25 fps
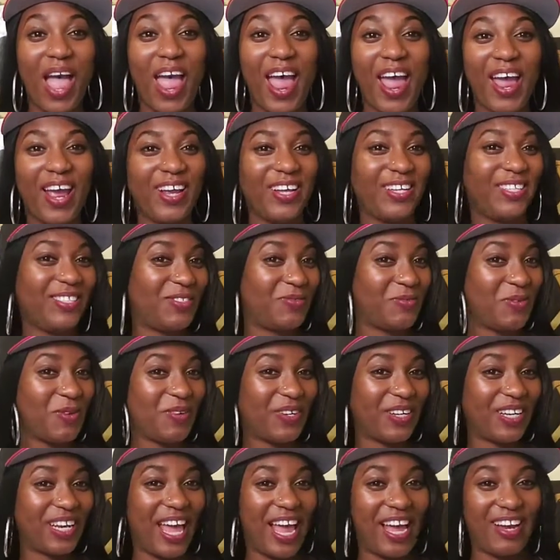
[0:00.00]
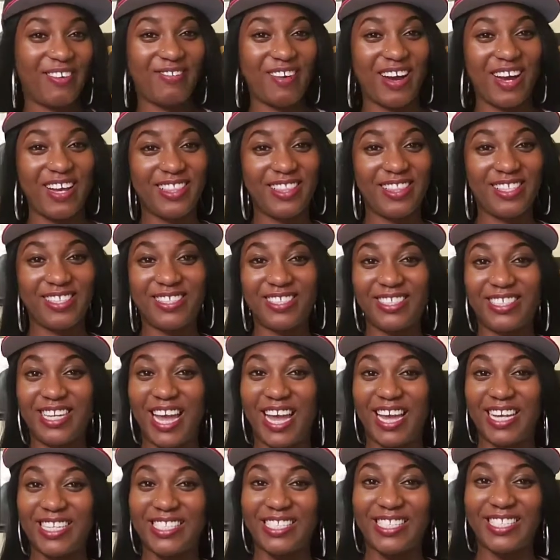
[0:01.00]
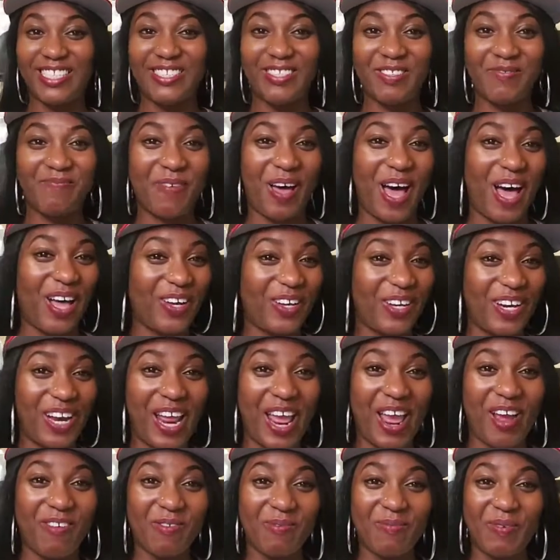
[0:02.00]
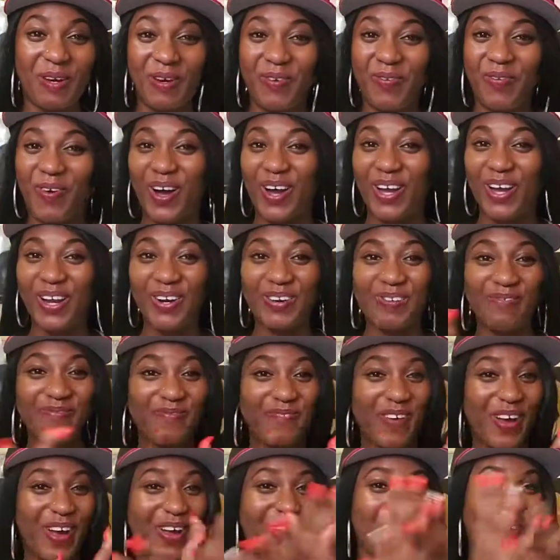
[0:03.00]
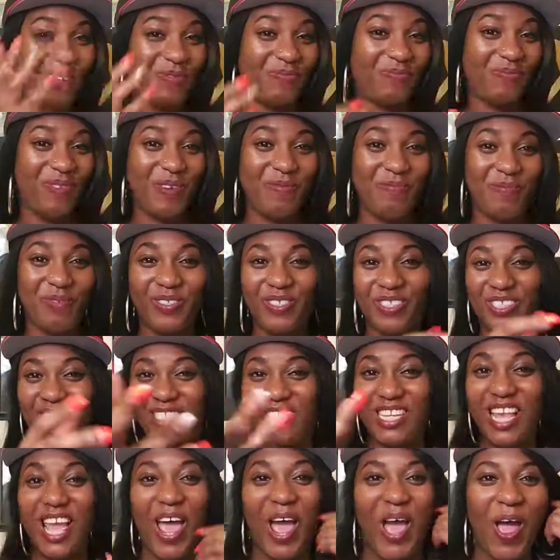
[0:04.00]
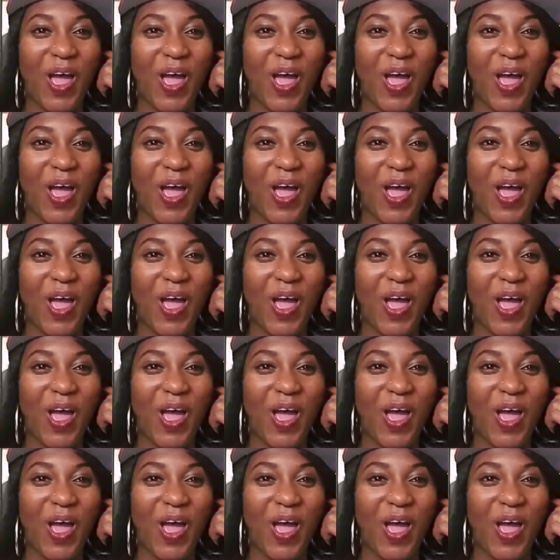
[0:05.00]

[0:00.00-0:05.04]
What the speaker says: and we were like right there dancing on the balcony, everybody walking around, people just